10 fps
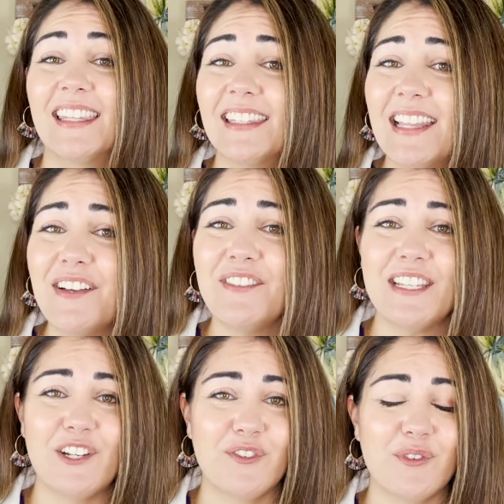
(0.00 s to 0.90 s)
love to
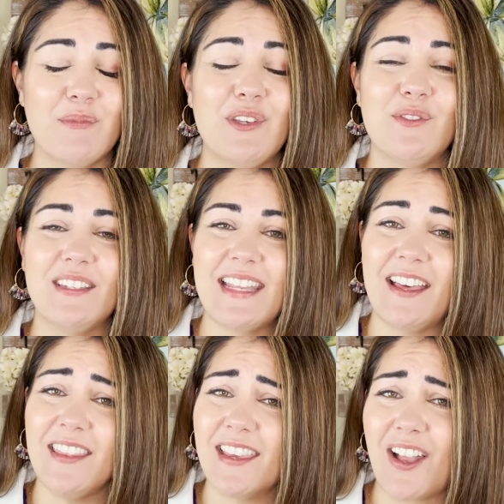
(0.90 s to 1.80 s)
hear from you
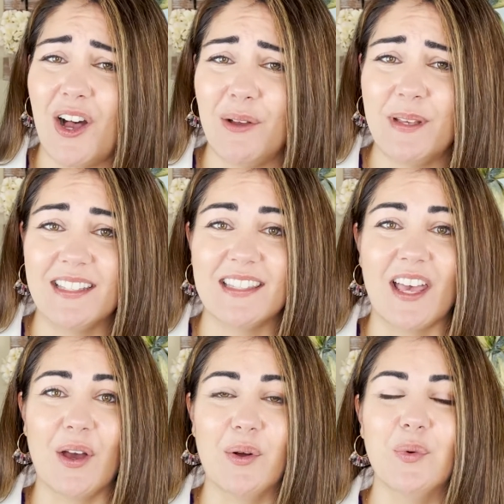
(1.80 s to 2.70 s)
down in the comments
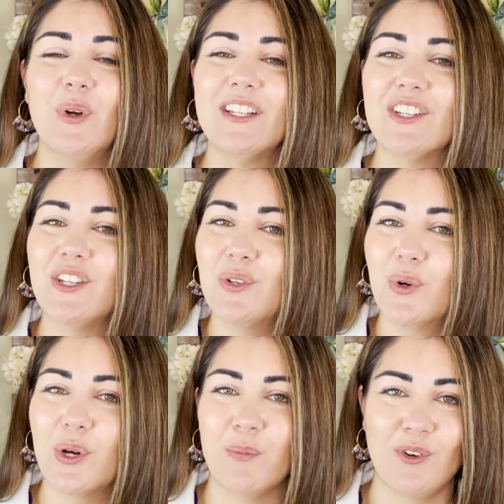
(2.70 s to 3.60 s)
though. What's
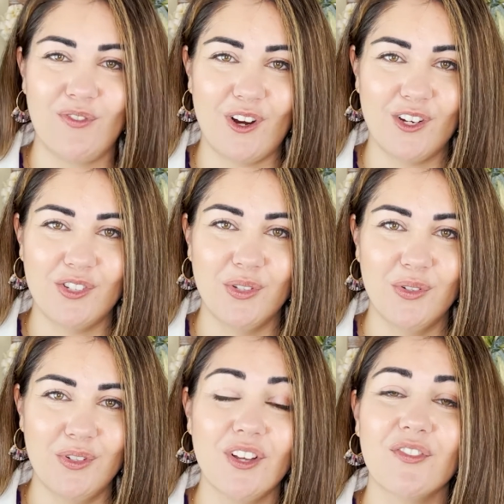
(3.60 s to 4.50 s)
your preferred
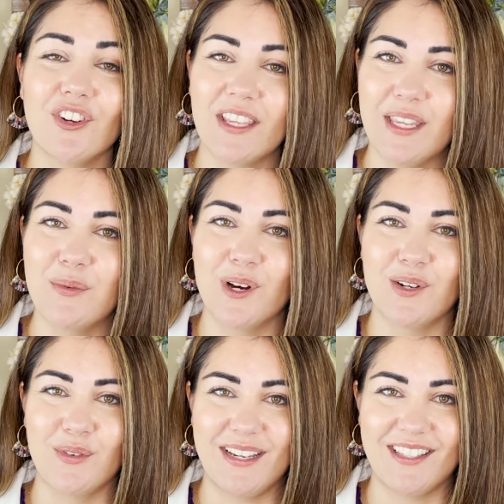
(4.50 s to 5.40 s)
tool for keyword
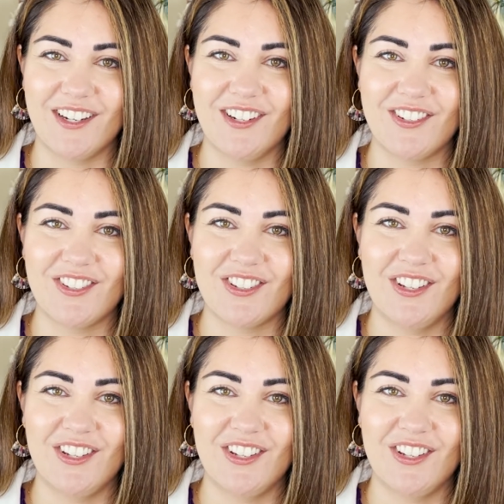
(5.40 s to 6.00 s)
research?